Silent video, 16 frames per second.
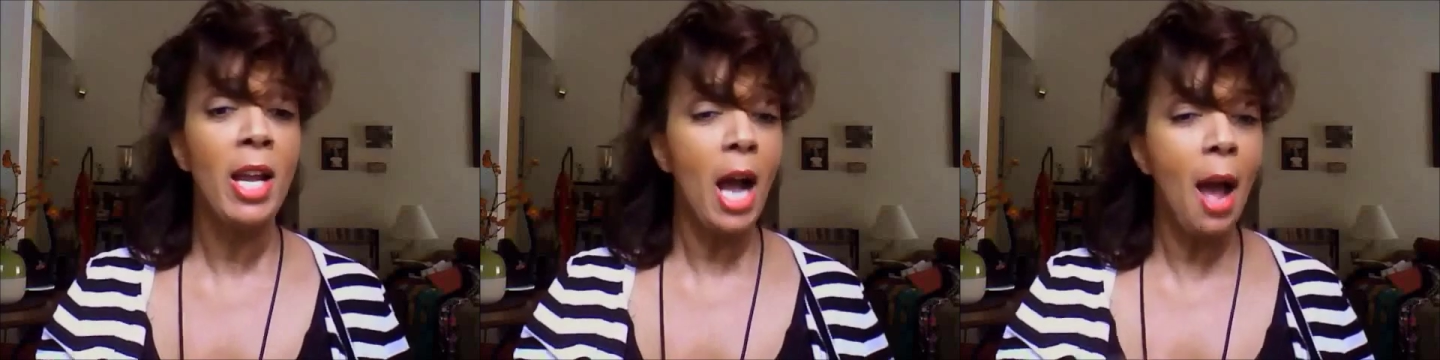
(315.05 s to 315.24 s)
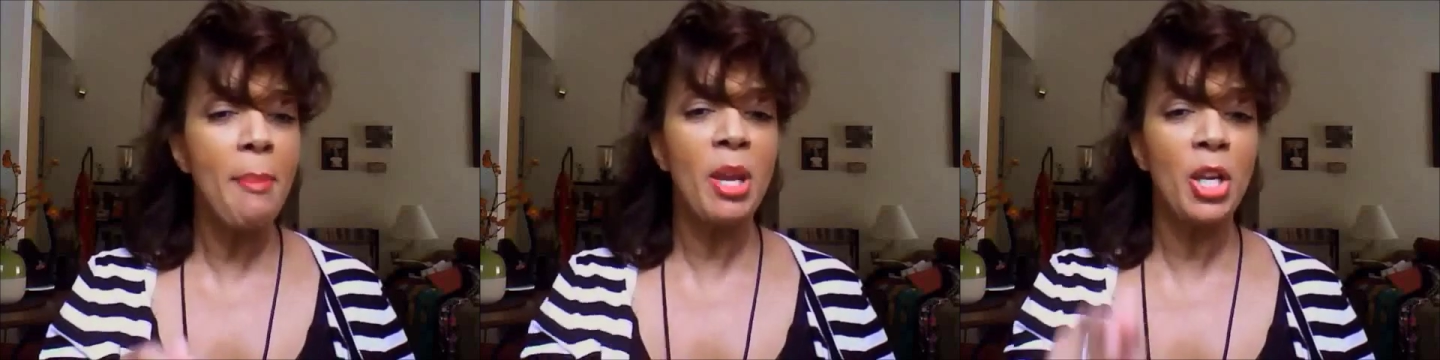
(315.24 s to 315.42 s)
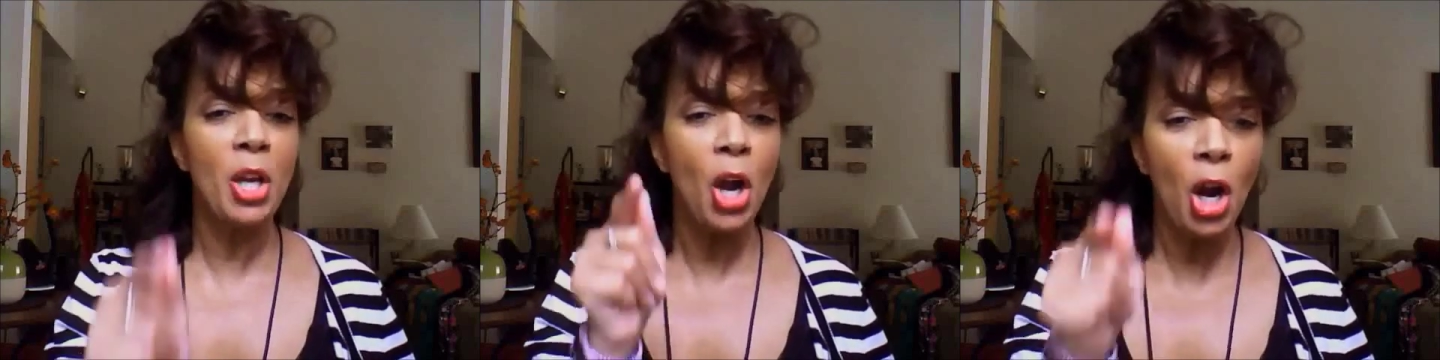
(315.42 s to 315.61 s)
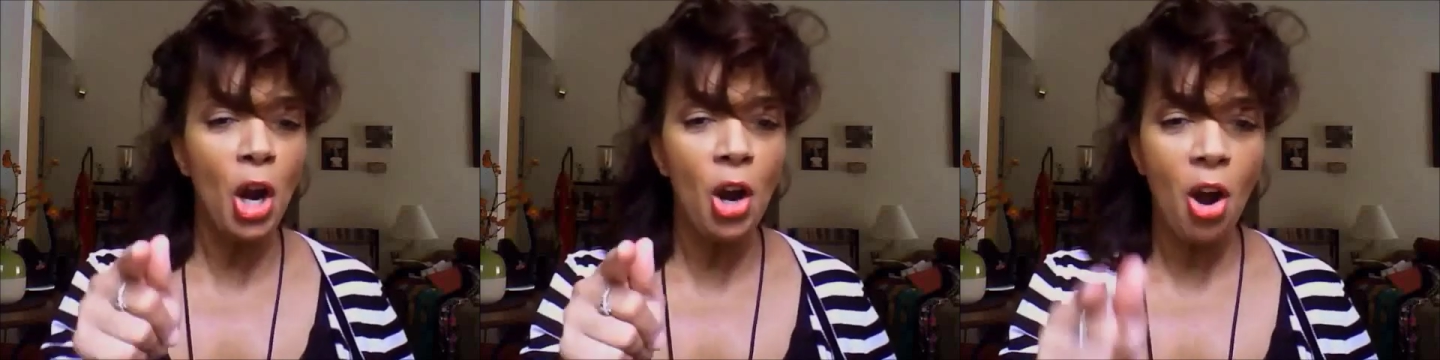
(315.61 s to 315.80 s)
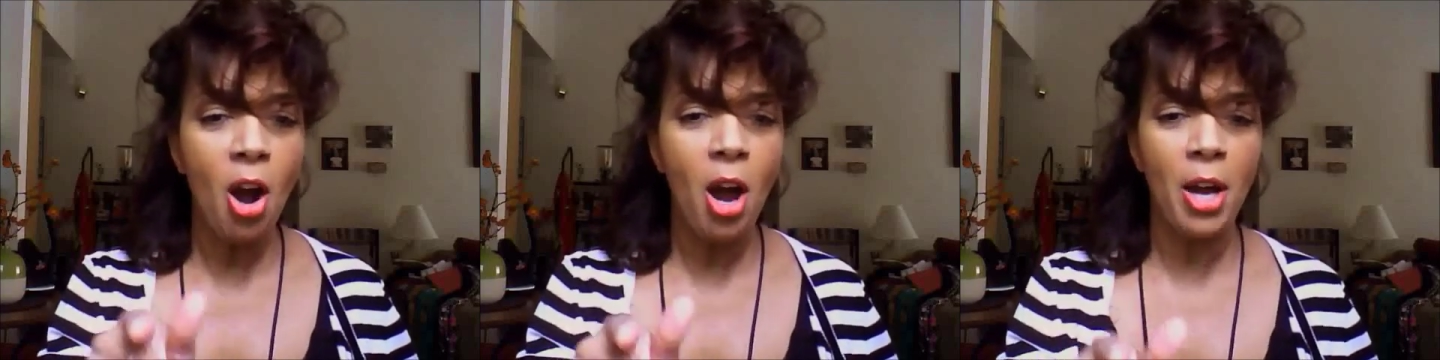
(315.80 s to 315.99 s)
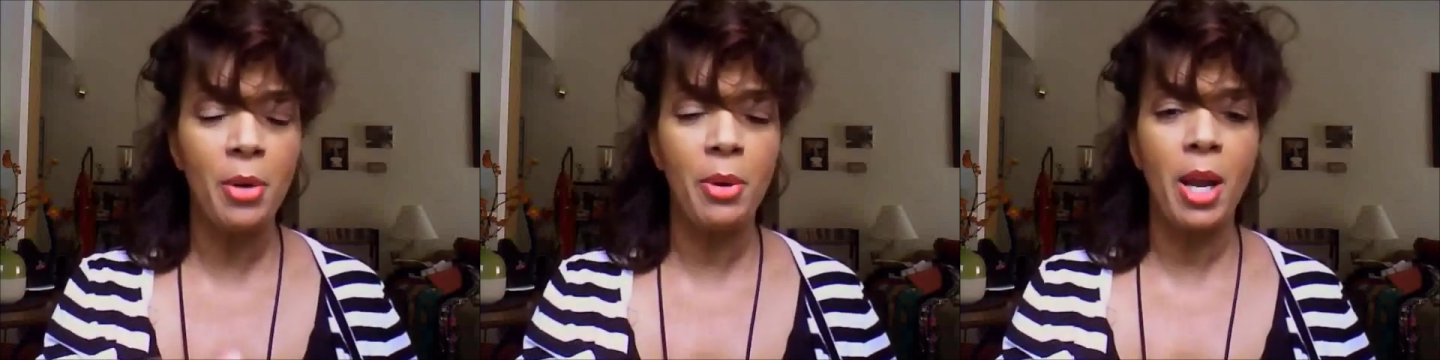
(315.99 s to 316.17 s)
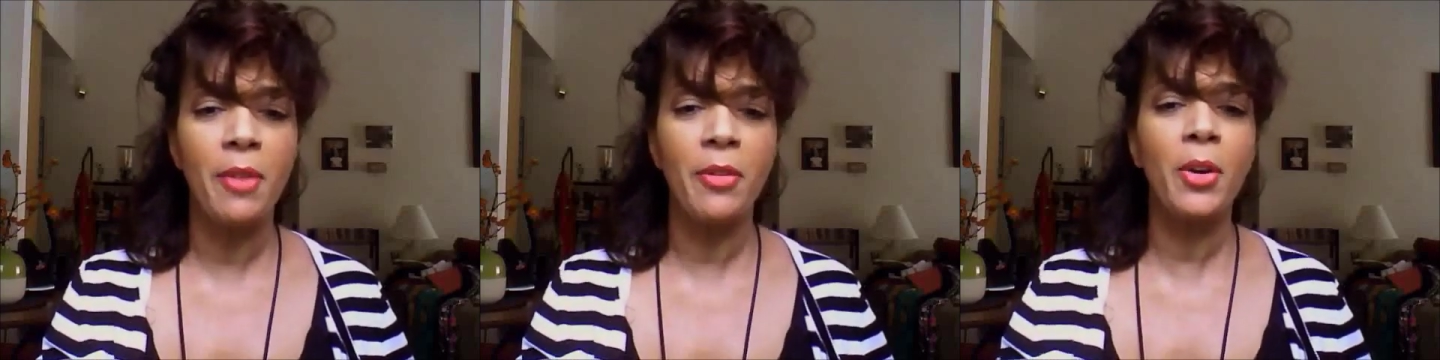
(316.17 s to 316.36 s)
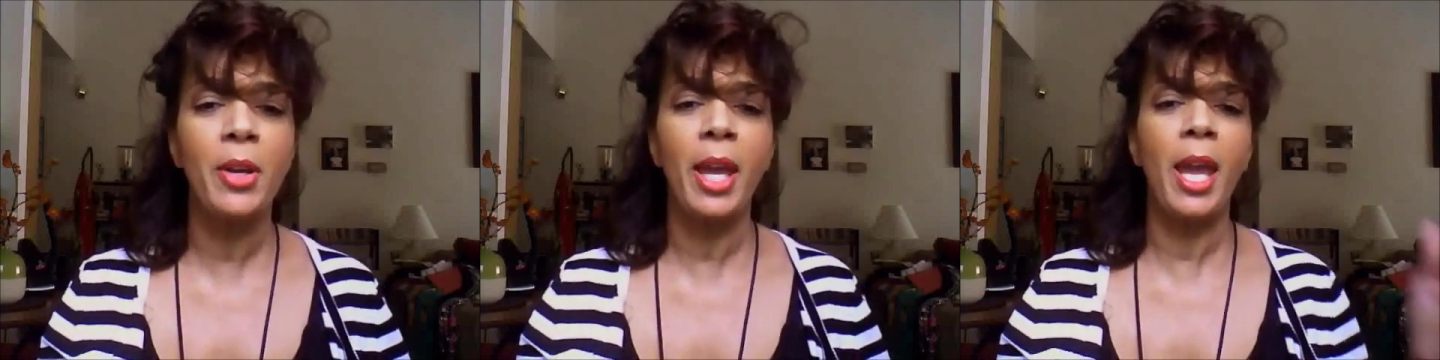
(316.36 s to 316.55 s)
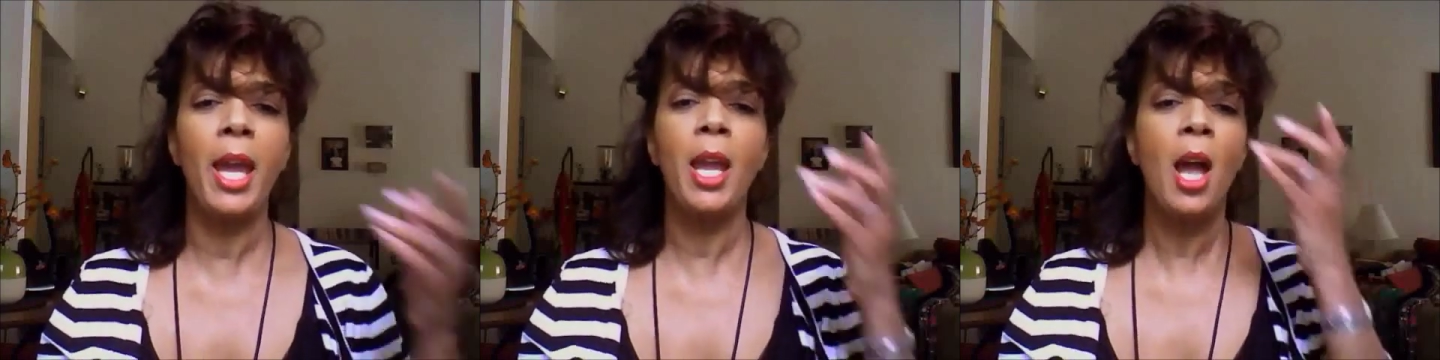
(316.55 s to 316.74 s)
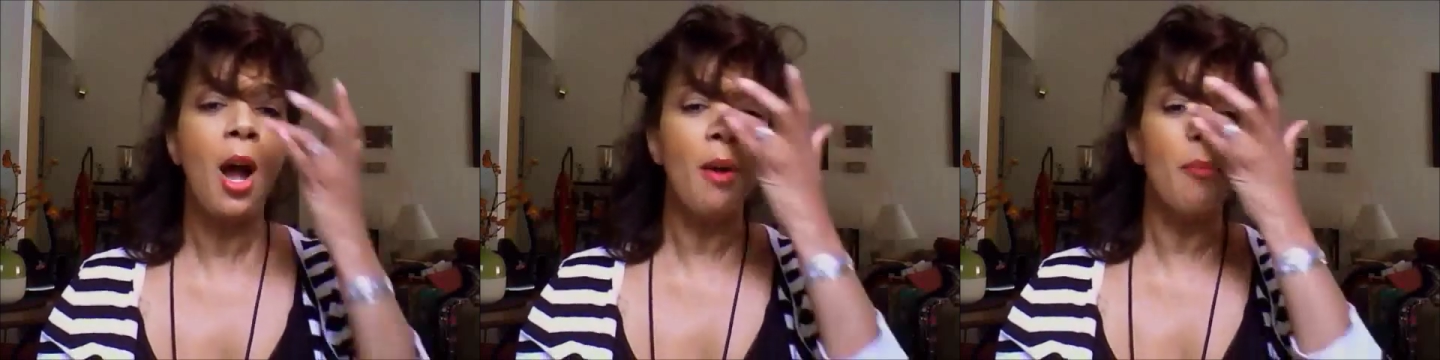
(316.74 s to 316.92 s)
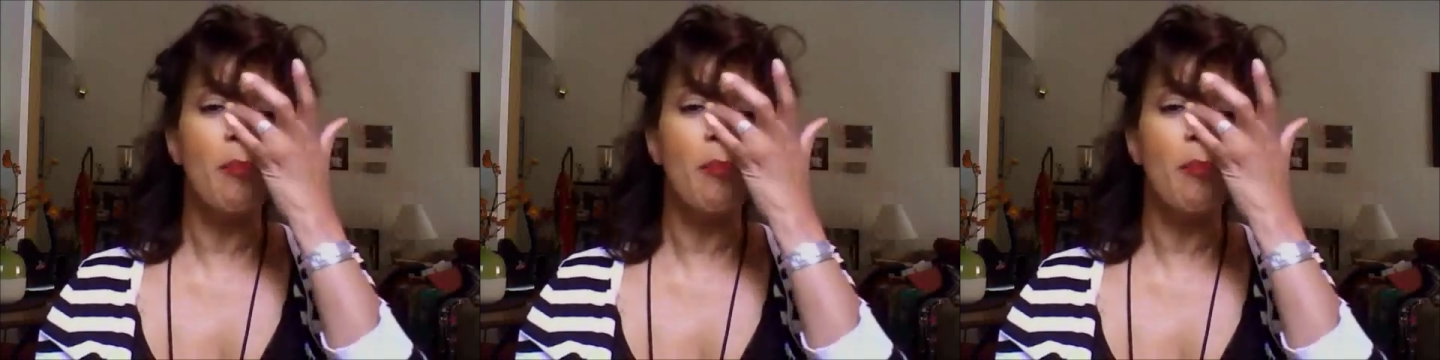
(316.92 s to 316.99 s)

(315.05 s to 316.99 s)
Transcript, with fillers: I mean, her autograph, okay?